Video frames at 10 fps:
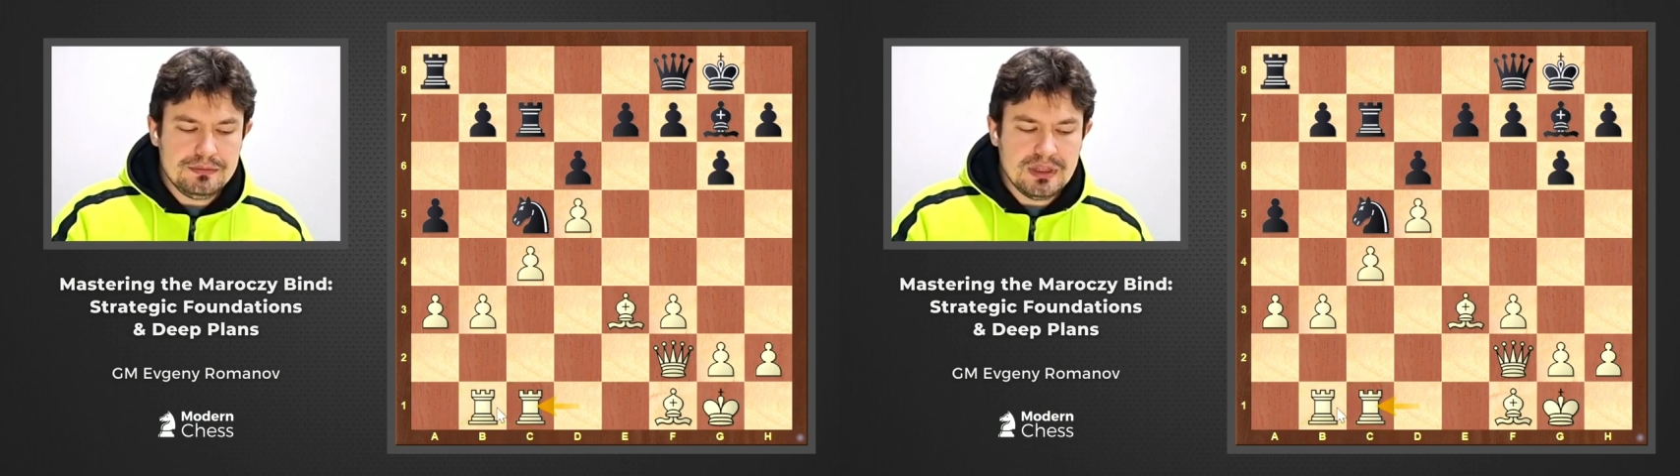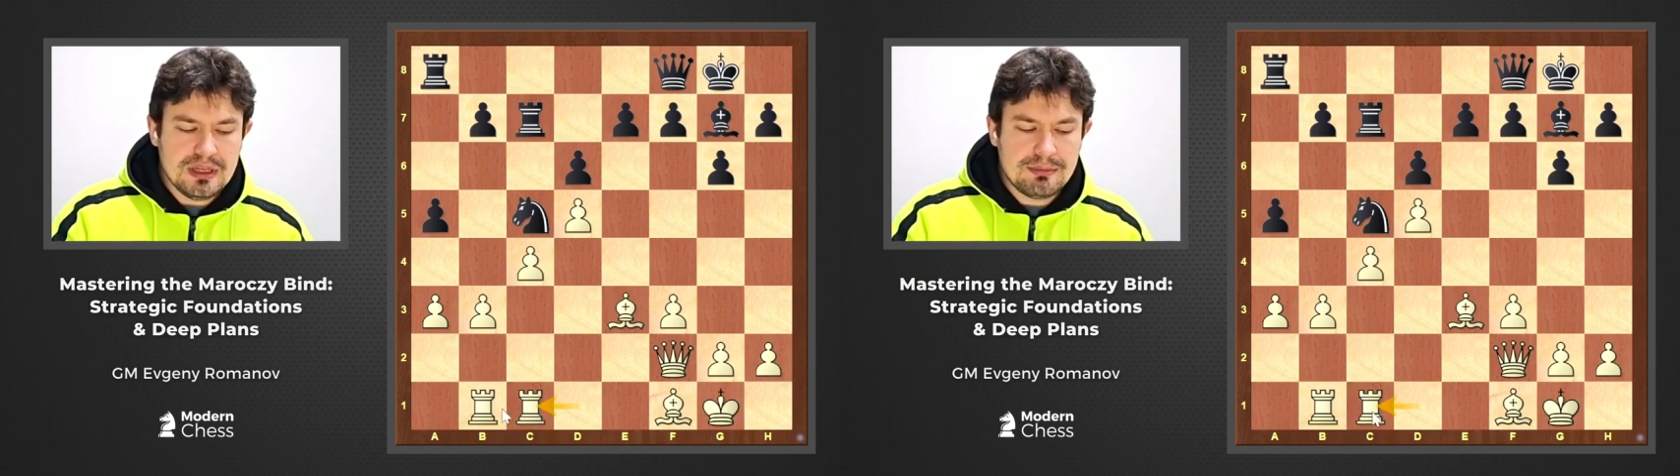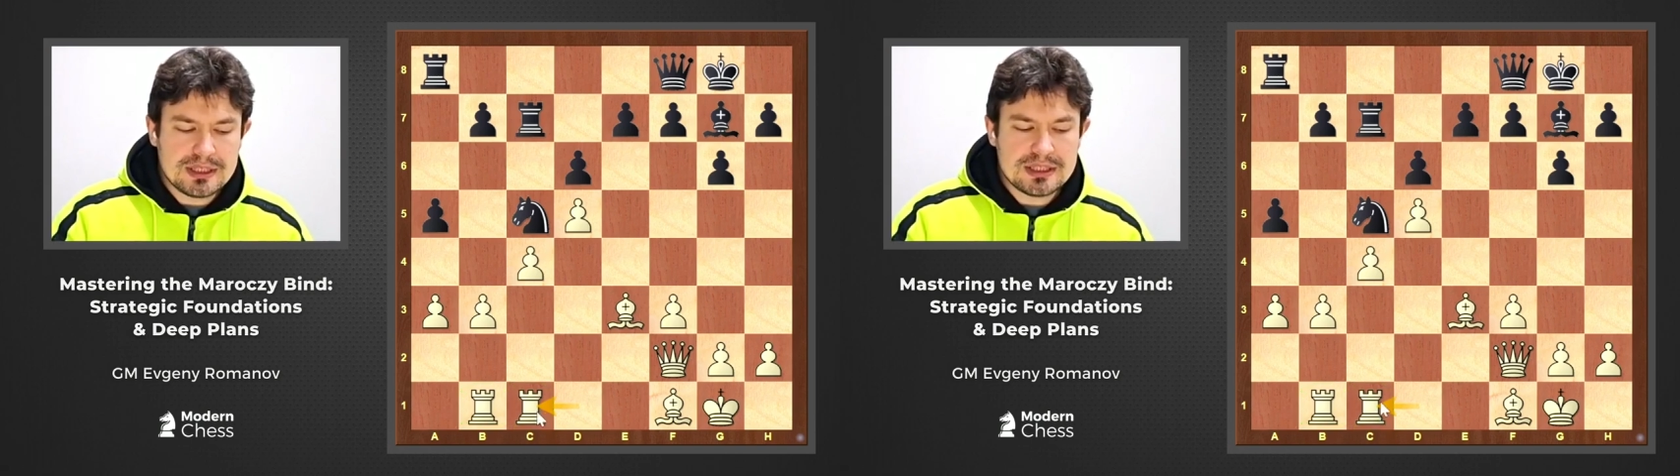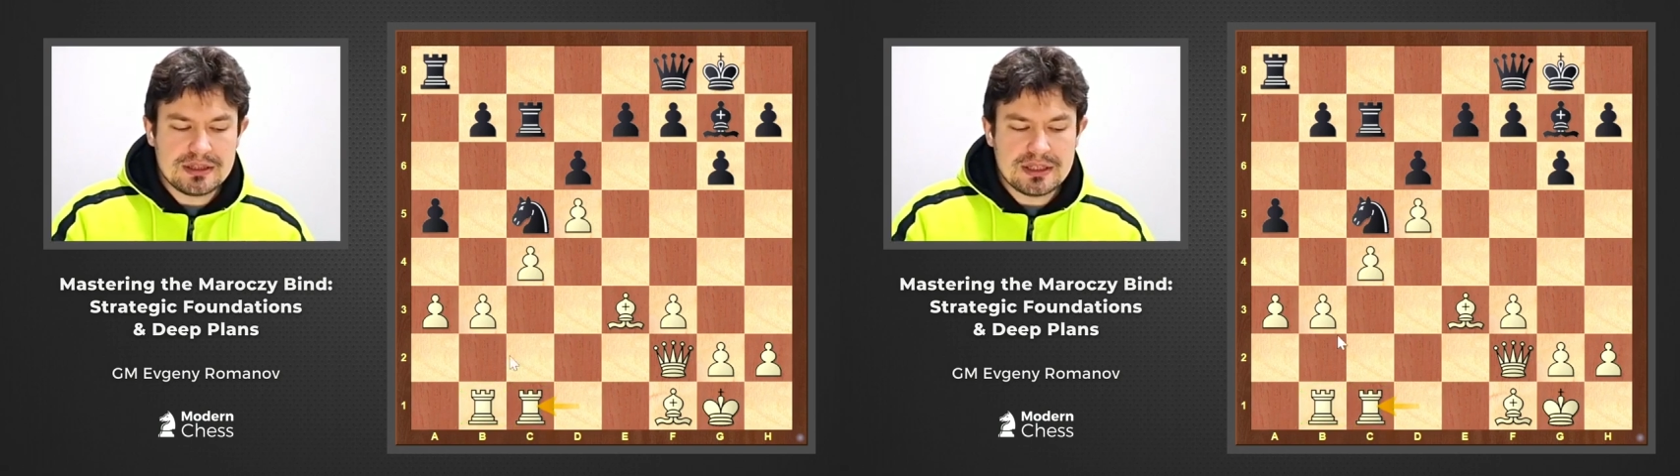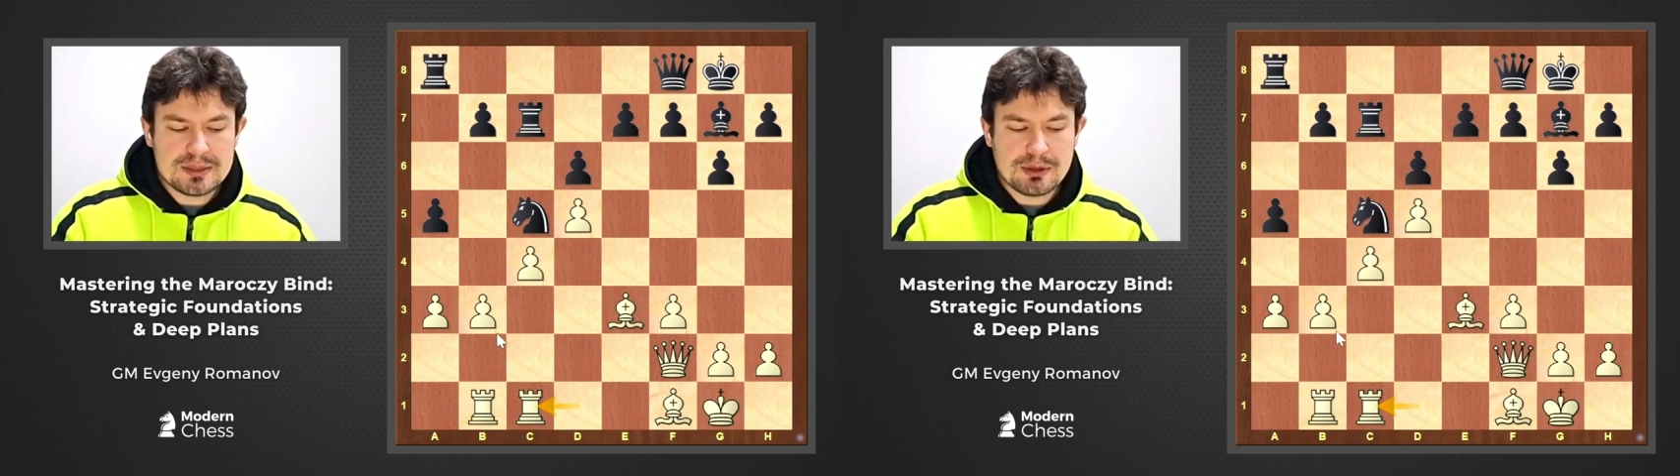but in
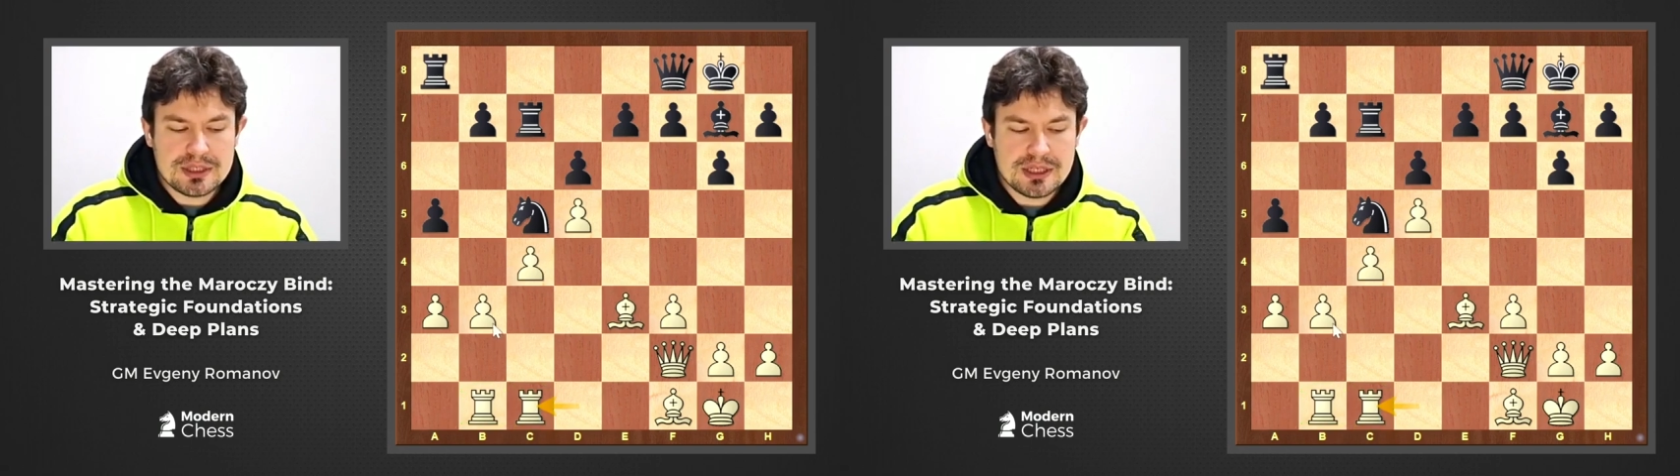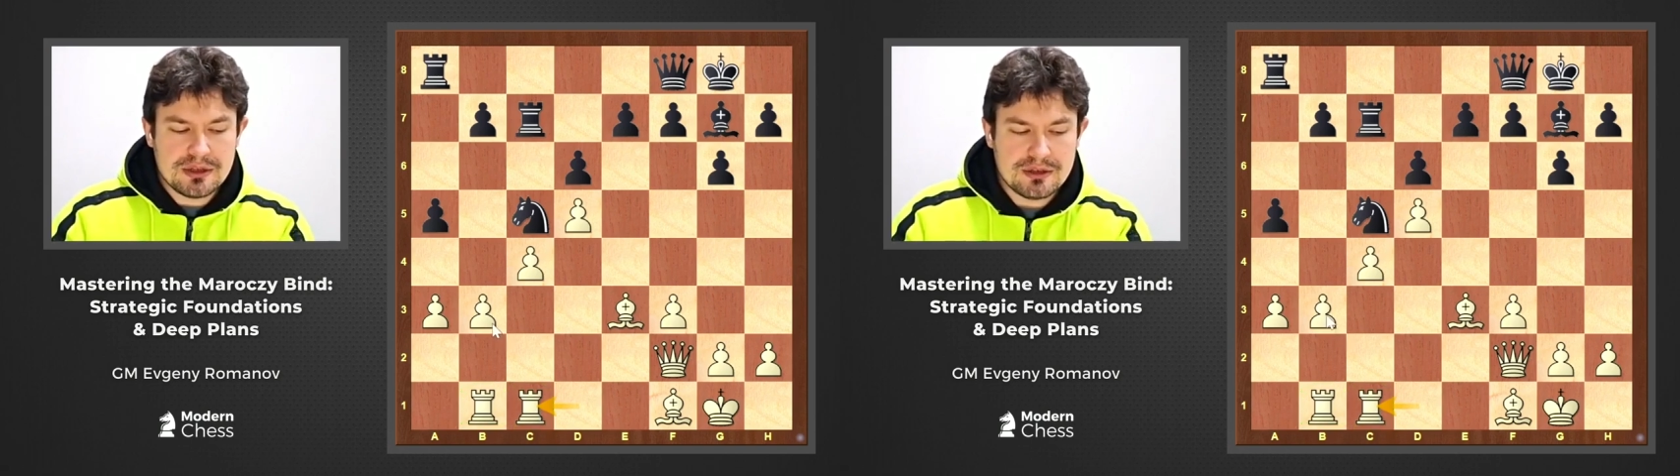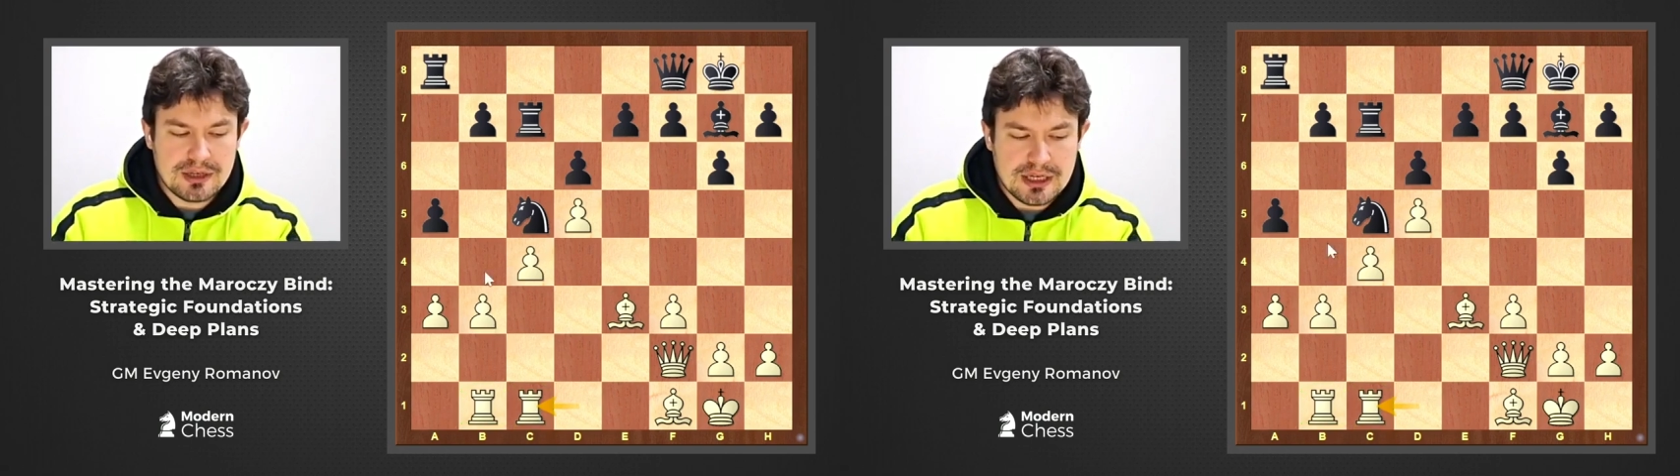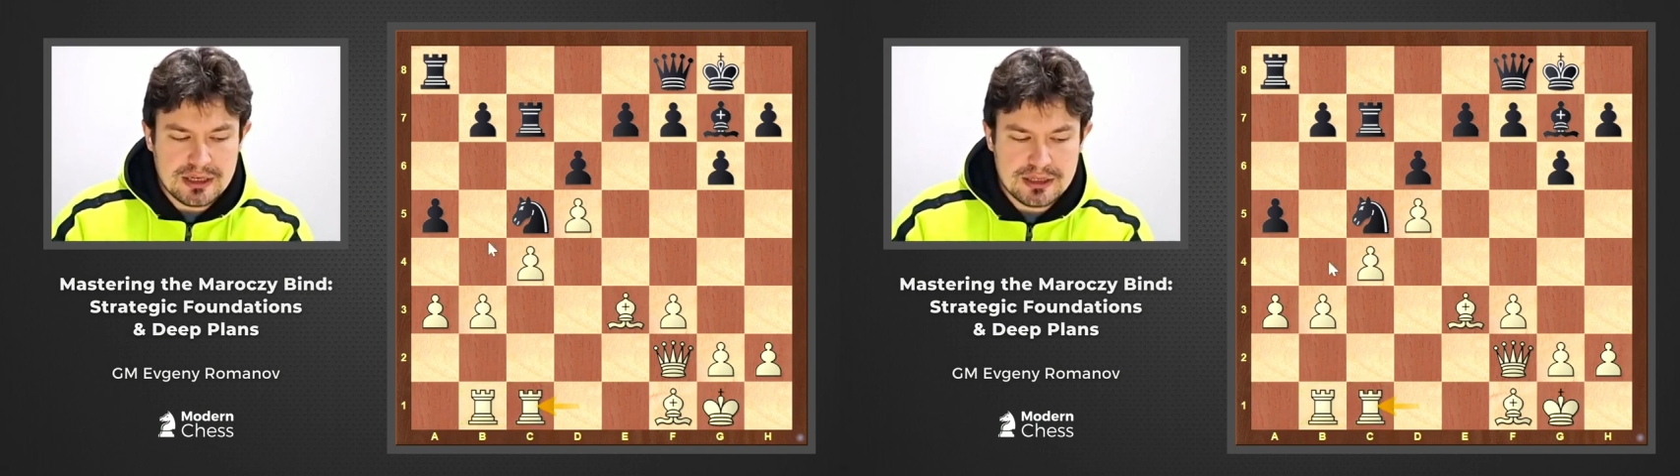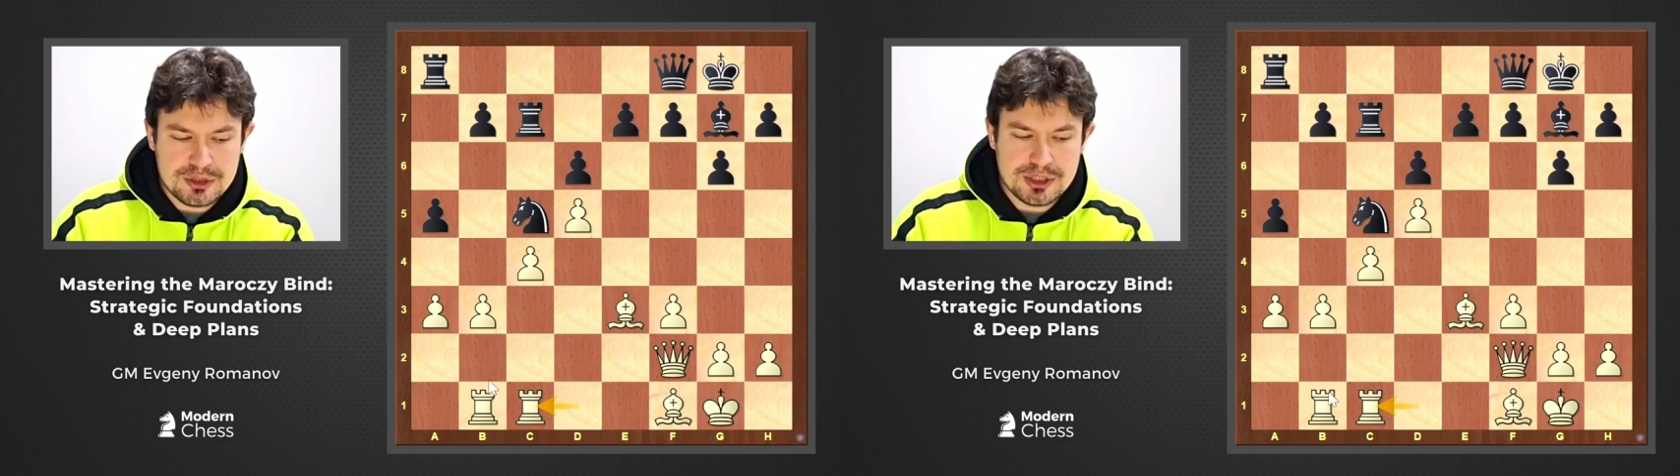this particular line,
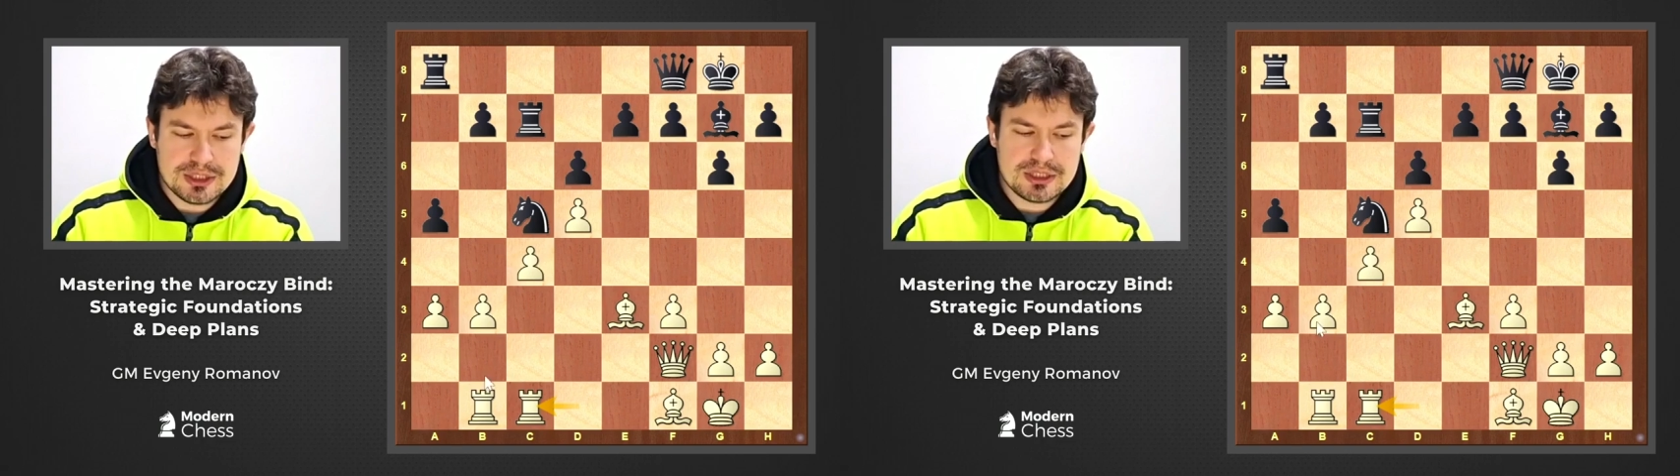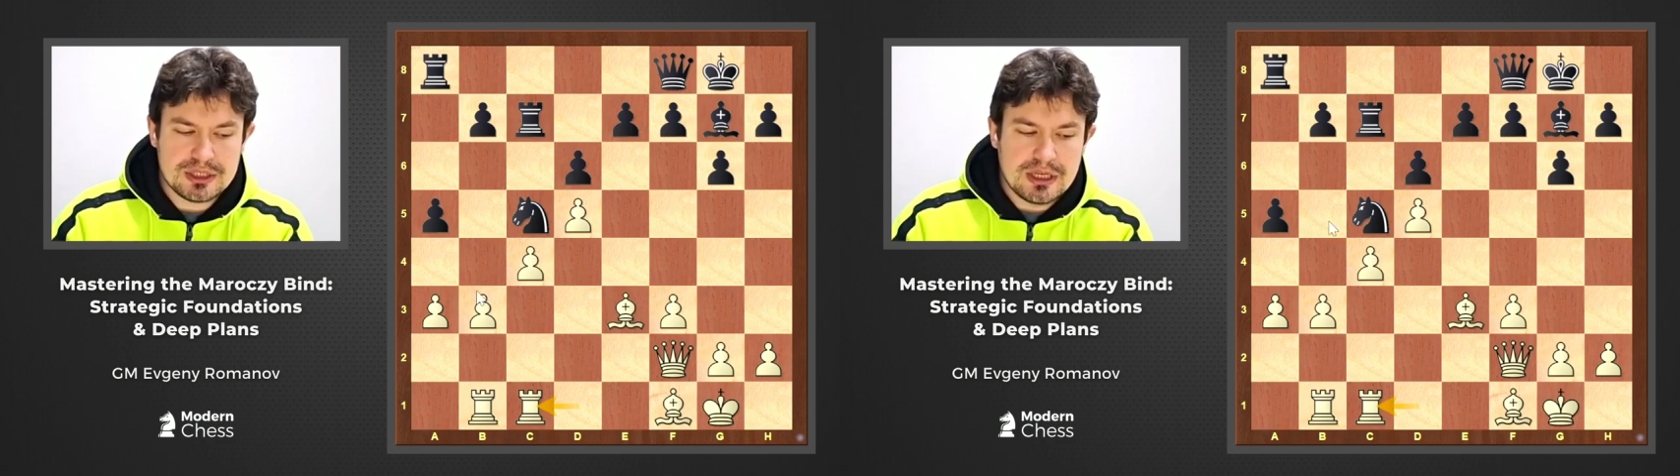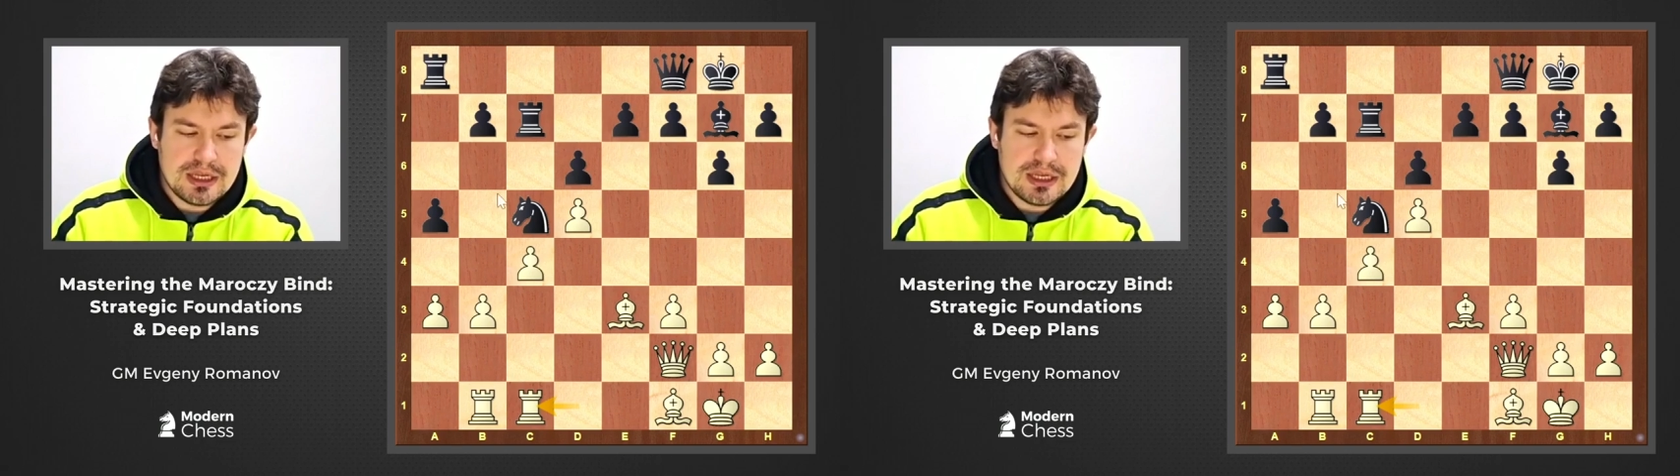it's just